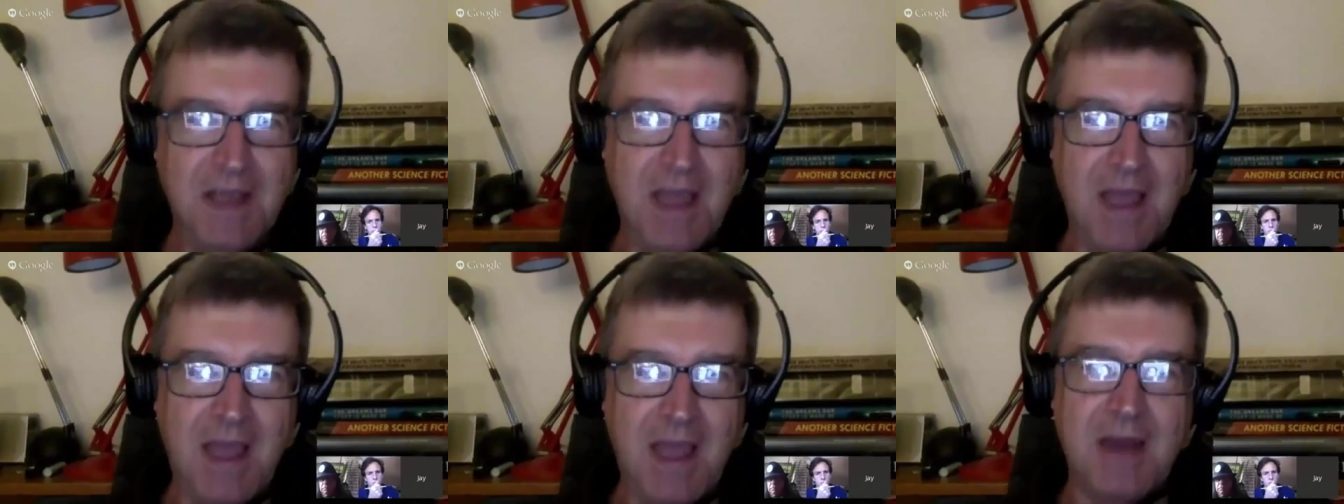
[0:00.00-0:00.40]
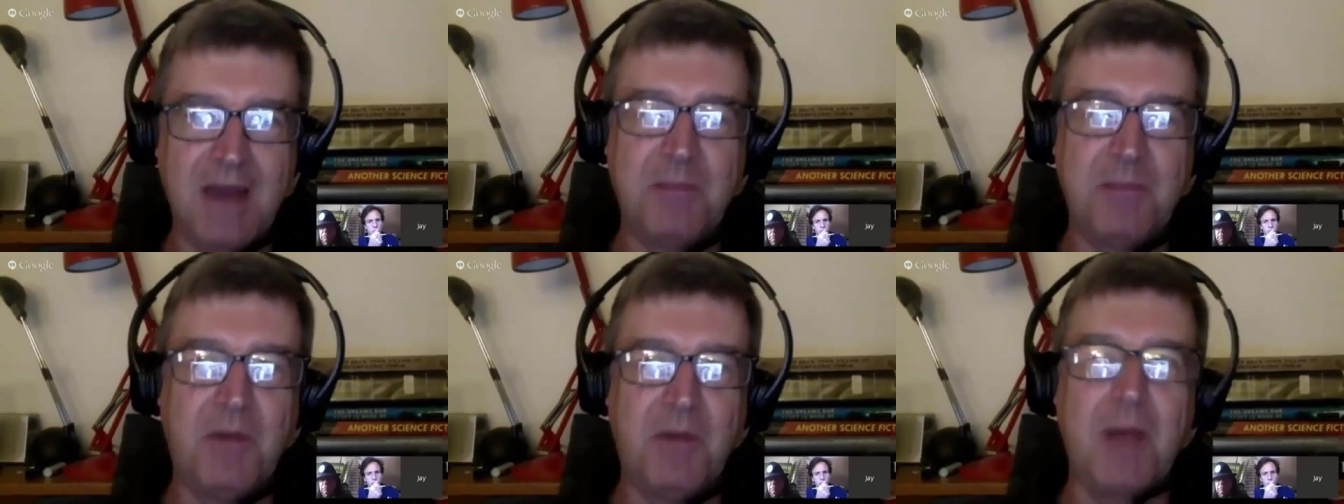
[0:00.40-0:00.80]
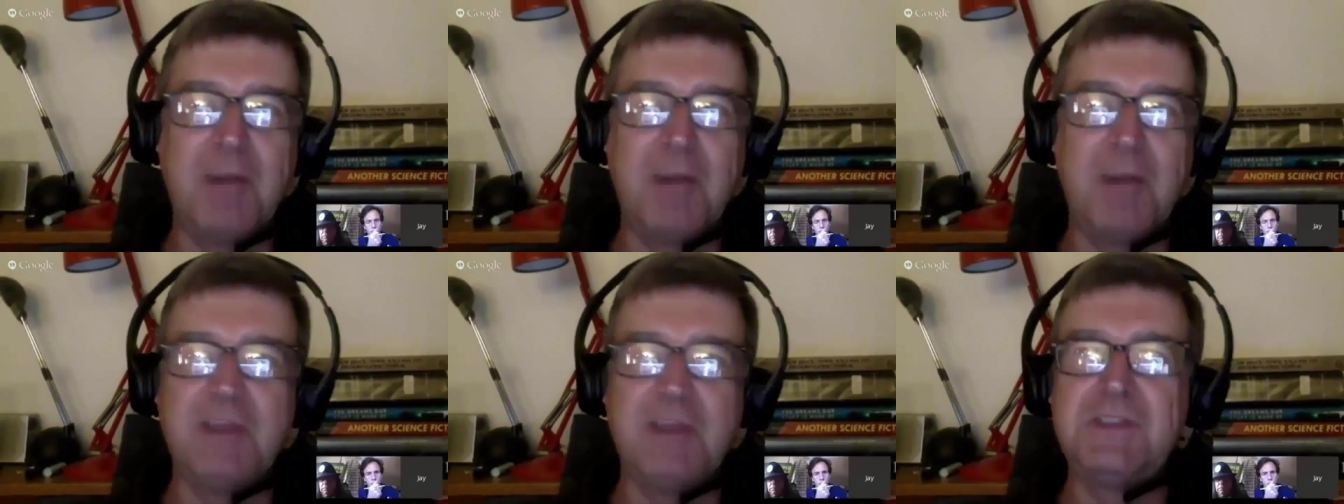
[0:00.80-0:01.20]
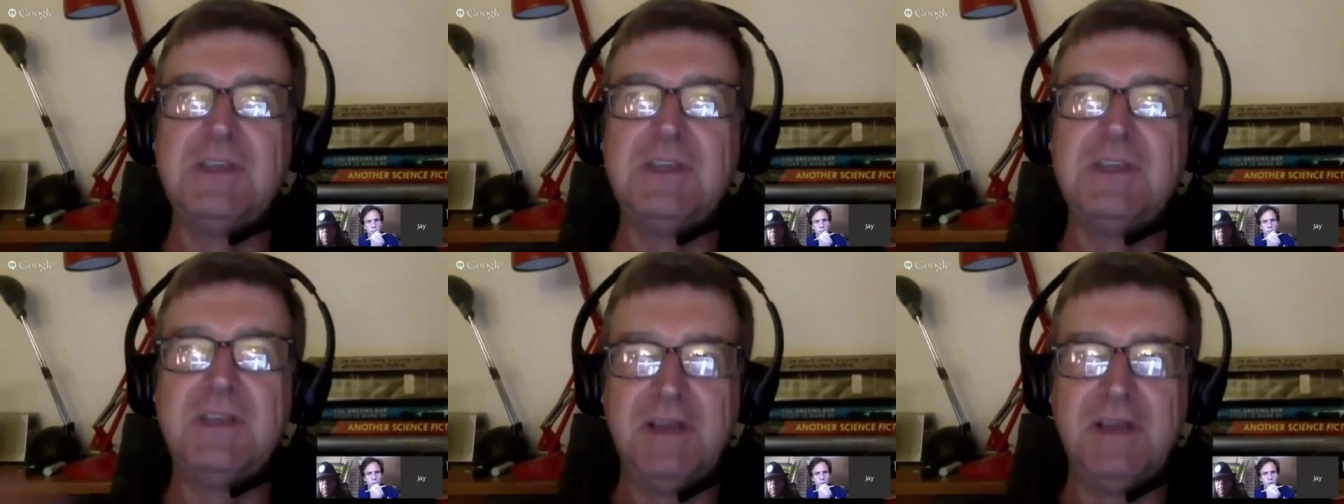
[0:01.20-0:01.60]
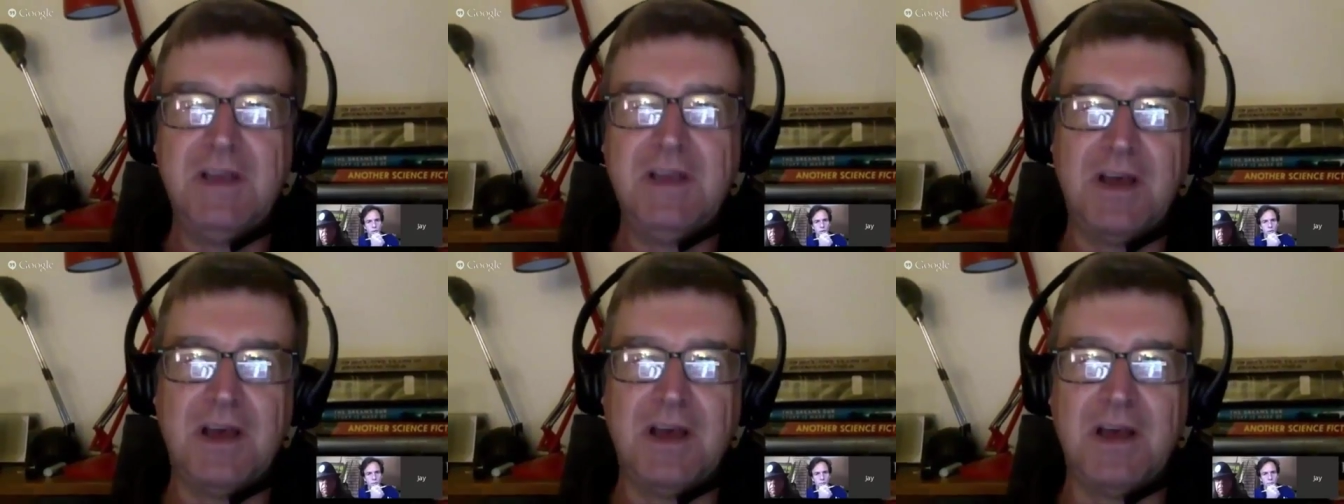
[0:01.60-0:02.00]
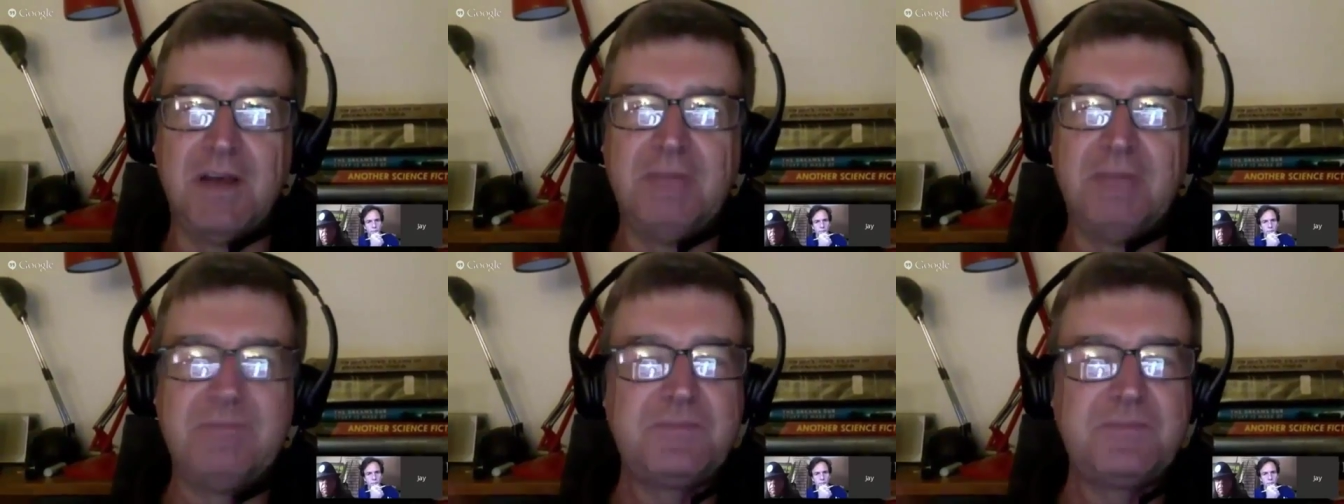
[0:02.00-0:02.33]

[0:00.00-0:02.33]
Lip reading: and promise the